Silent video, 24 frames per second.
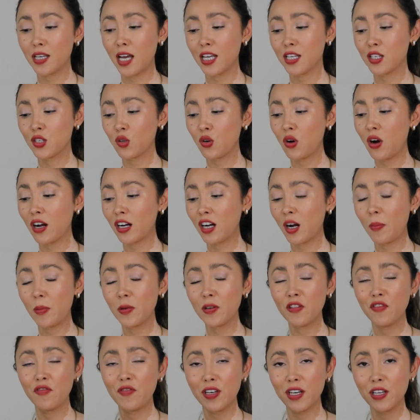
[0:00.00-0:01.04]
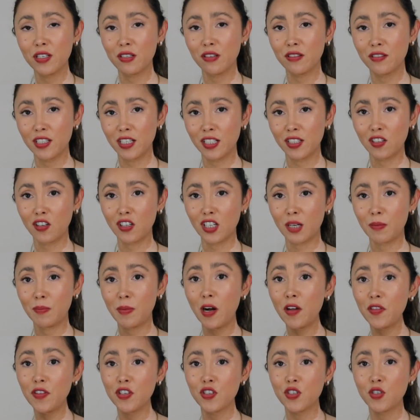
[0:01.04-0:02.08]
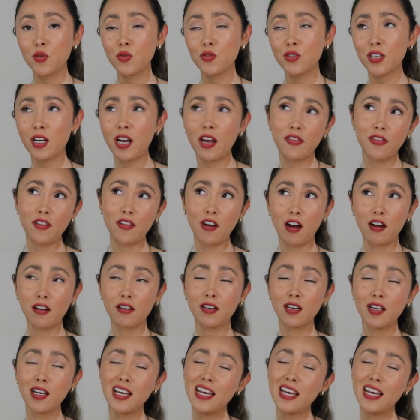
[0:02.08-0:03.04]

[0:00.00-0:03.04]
I saw a couple of videos on TikTok about the shoes and I thought,